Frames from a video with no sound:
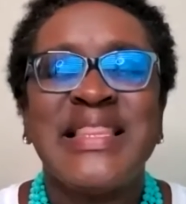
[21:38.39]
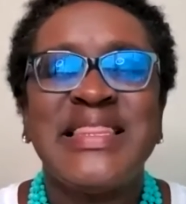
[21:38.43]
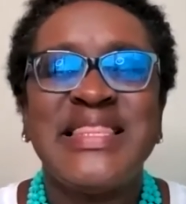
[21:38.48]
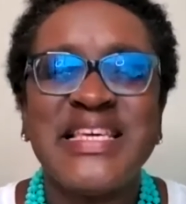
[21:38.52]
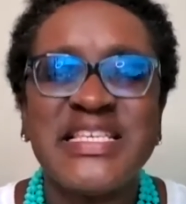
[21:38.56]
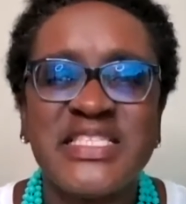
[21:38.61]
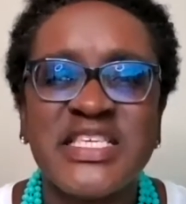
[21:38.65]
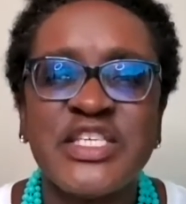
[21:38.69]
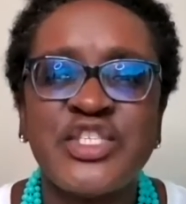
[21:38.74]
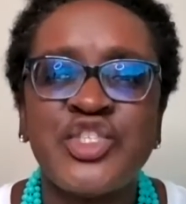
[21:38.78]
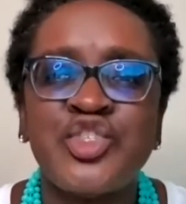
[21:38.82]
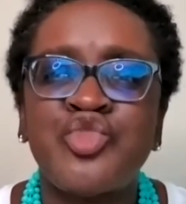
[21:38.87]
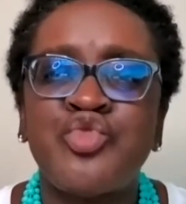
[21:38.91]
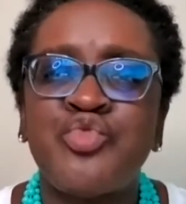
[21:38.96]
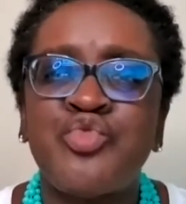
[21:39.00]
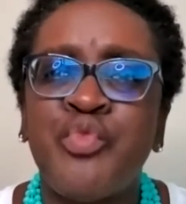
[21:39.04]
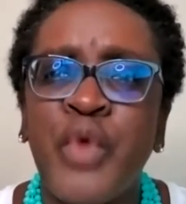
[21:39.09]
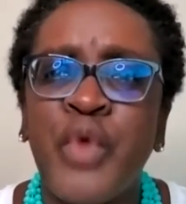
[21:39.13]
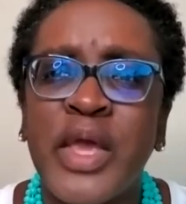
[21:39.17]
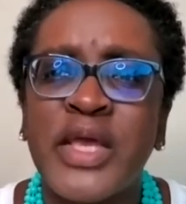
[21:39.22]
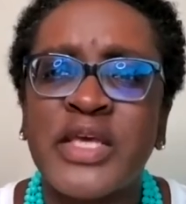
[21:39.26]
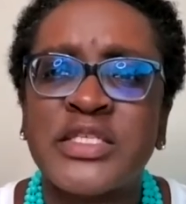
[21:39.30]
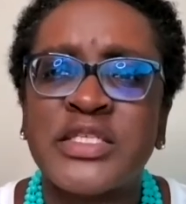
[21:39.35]
This is
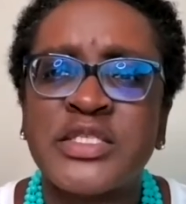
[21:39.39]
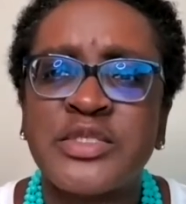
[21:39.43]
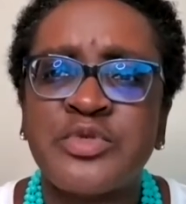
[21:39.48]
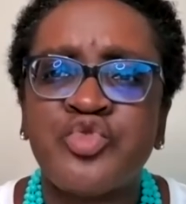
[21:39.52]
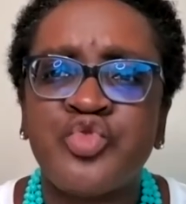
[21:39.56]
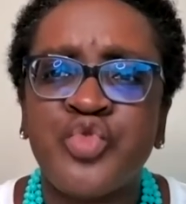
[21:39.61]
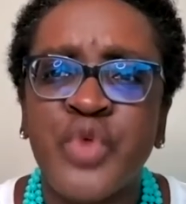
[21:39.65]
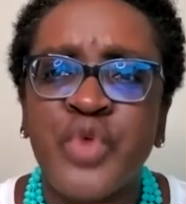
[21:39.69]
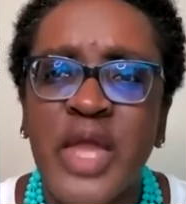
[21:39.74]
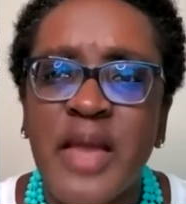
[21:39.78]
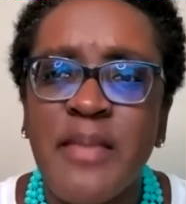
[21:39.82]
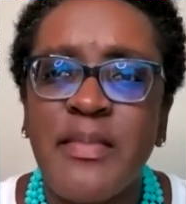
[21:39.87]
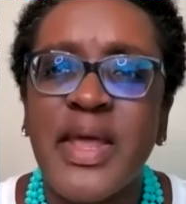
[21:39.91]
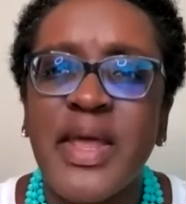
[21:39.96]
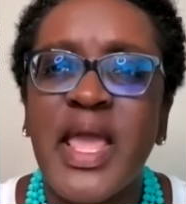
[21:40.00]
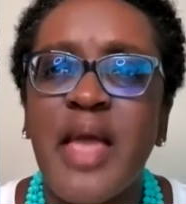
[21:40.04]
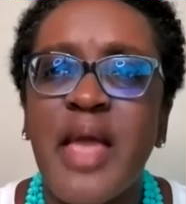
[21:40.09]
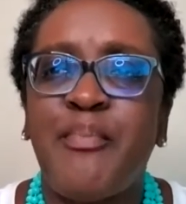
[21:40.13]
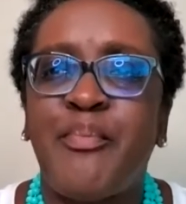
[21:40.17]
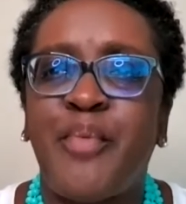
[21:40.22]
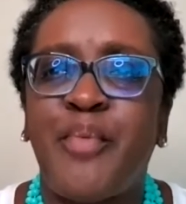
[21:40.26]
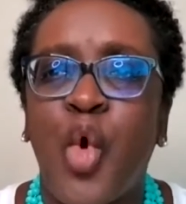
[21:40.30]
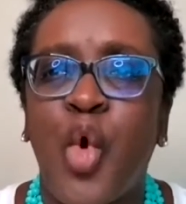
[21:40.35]
extremely
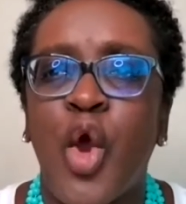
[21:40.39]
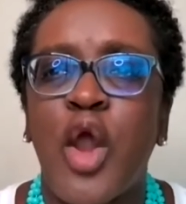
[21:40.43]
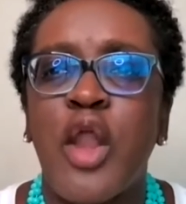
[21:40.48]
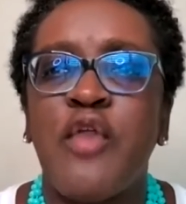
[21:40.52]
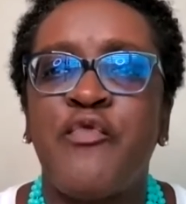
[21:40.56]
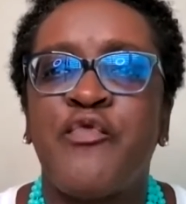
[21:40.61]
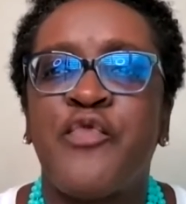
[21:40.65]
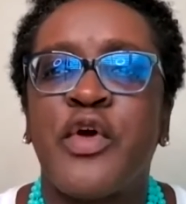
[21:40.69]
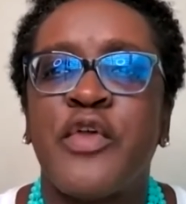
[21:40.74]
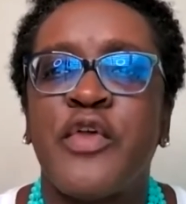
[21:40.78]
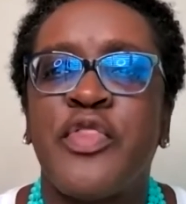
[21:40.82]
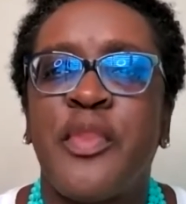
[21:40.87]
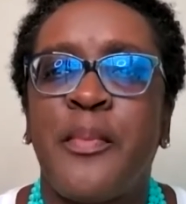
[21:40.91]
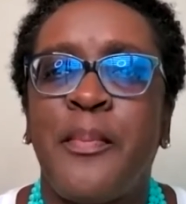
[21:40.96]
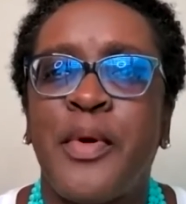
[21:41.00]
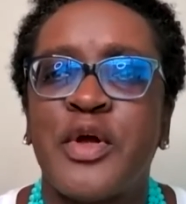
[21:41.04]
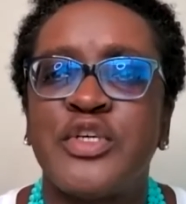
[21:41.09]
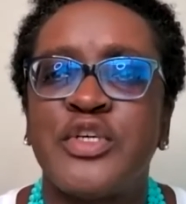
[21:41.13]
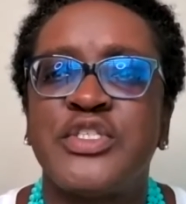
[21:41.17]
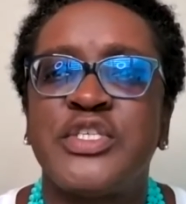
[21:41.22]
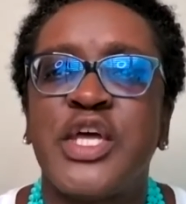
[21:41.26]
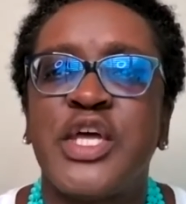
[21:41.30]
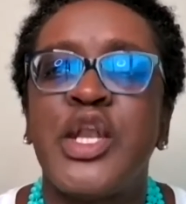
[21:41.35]
important for the
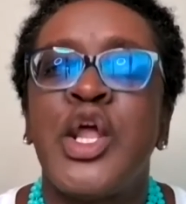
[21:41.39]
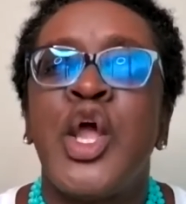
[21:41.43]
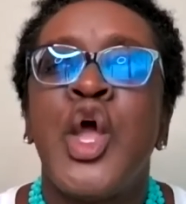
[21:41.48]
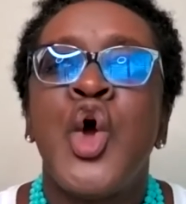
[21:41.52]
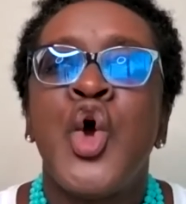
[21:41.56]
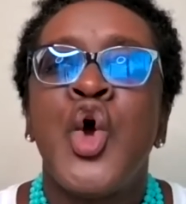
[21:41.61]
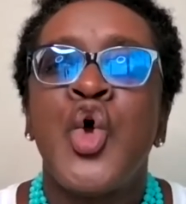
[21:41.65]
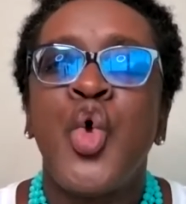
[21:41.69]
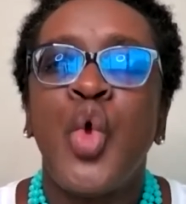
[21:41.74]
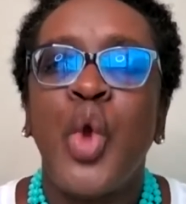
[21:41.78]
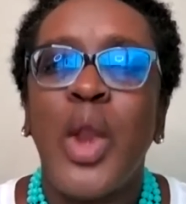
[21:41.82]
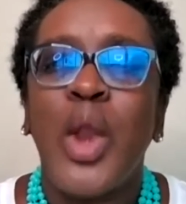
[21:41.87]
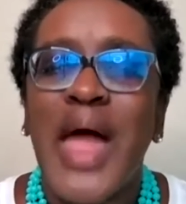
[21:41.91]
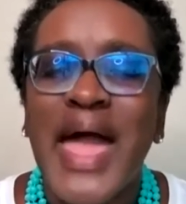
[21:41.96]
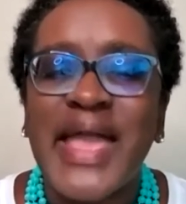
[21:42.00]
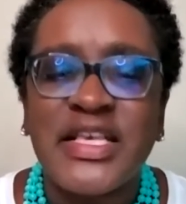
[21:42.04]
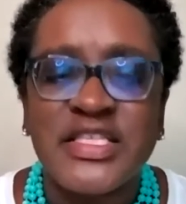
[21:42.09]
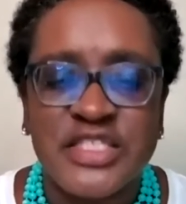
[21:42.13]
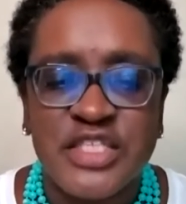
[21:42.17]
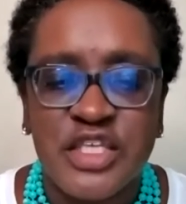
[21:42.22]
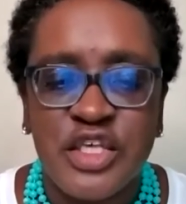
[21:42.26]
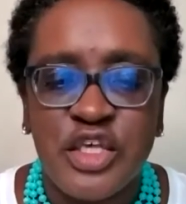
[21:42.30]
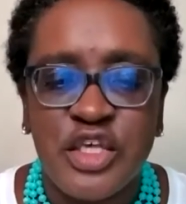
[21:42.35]
person who
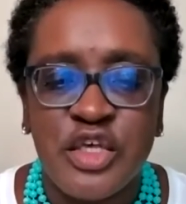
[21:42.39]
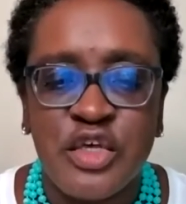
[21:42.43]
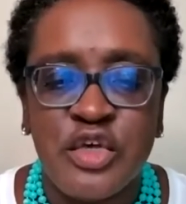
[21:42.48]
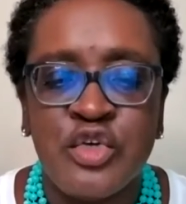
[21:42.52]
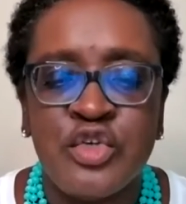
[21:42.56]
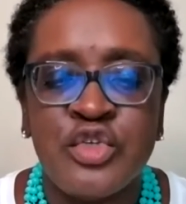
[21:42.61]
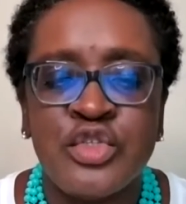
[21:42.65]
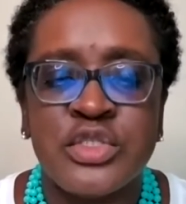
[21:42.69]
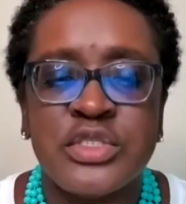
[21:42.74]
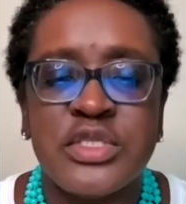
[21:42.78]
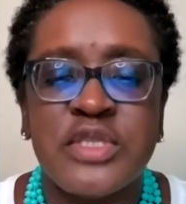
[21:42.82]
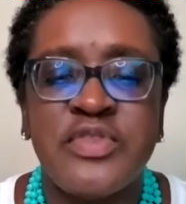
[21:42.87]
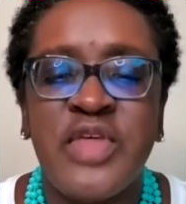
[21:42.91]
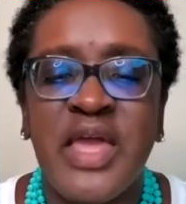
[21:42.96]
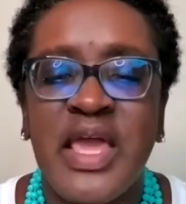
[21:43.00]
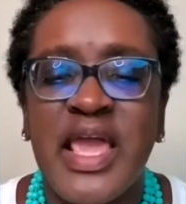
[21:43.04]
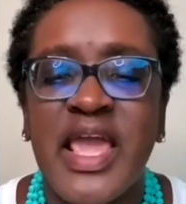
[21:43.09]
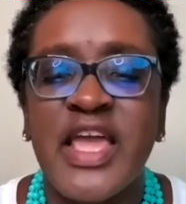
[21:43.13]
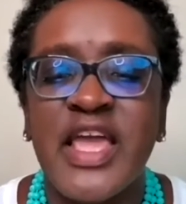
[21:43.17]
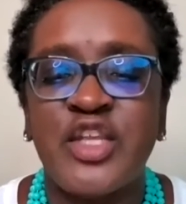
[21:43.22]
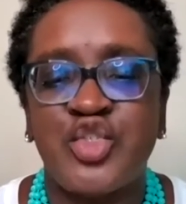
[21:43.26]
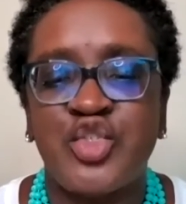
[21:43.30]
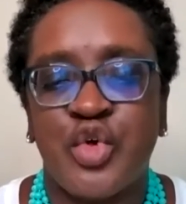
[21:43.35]
likes to use
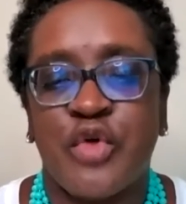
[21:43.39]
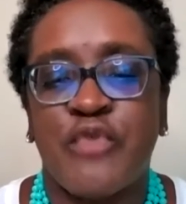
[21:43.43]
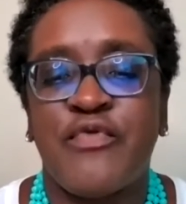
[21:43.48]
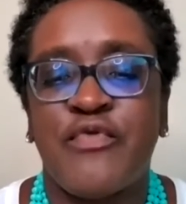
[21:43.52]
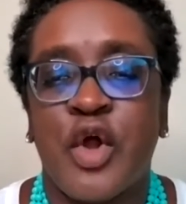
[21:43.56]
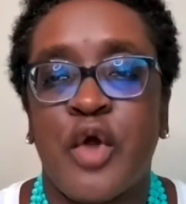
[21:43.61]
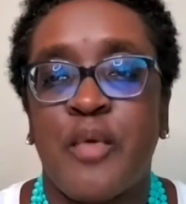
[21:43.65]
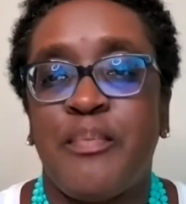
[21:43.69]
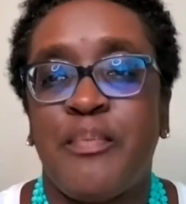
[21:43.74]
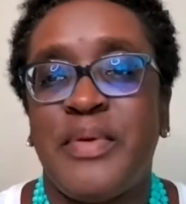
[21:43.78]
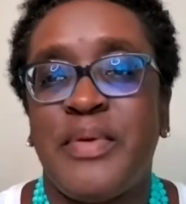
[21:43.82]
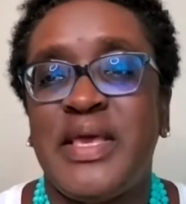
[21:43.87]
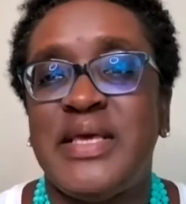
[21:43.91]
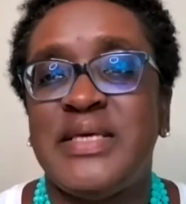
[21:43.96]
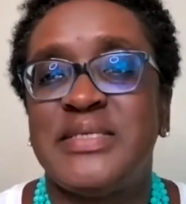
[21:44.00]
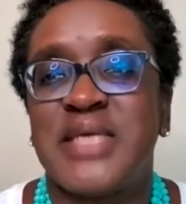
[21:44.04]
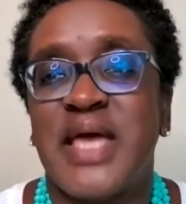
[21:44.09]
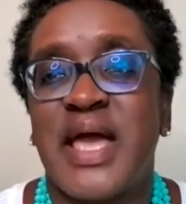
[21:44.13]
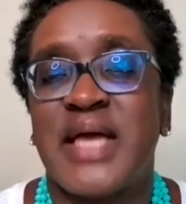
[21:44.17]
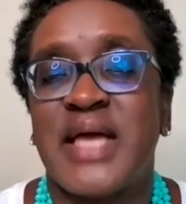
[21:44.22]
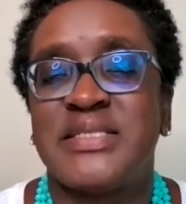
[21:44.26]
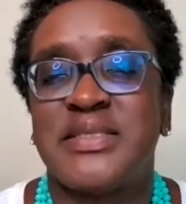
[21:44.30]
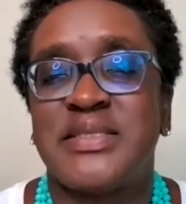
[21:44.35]
the introvert
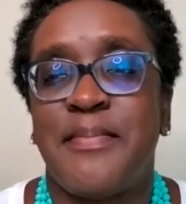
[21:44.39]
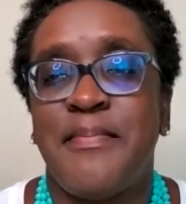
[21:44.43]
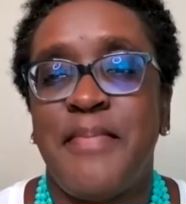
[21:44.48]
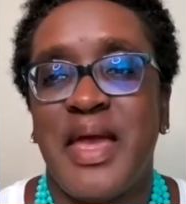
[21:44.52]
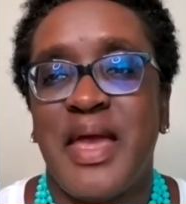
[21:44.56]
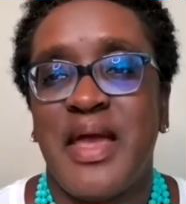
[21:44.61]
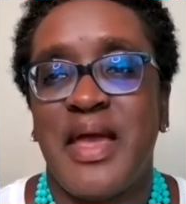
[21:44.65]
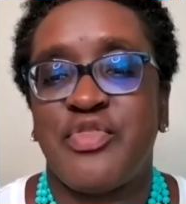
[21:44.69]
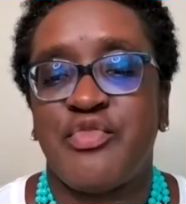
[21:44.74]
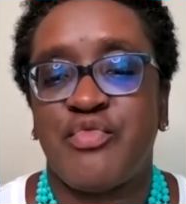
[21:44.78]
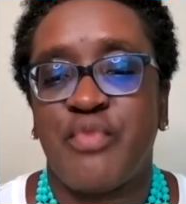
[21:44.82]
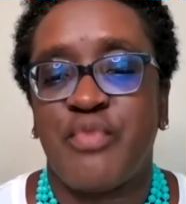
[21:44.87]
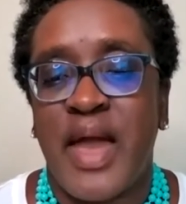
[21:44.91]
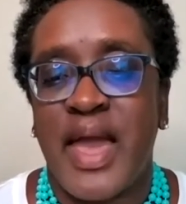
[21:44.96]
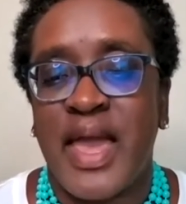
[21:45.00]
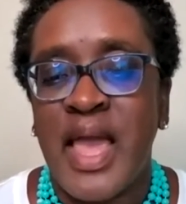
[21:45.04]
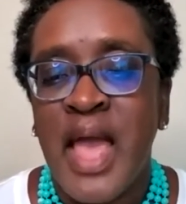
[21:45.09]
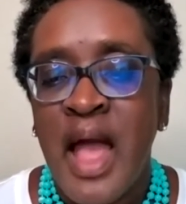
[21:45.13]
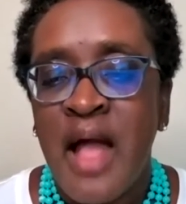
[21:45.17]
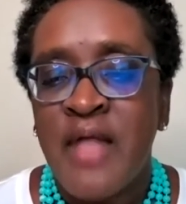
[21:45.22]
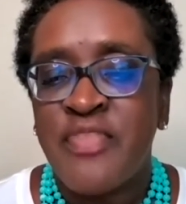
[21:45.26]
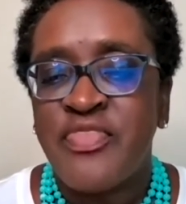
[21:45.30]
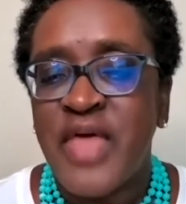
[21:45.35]
piece as a myth,
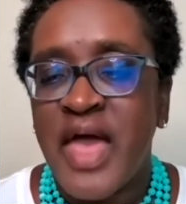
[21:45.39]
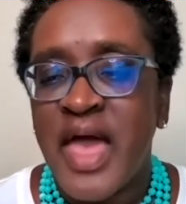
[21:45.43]
right?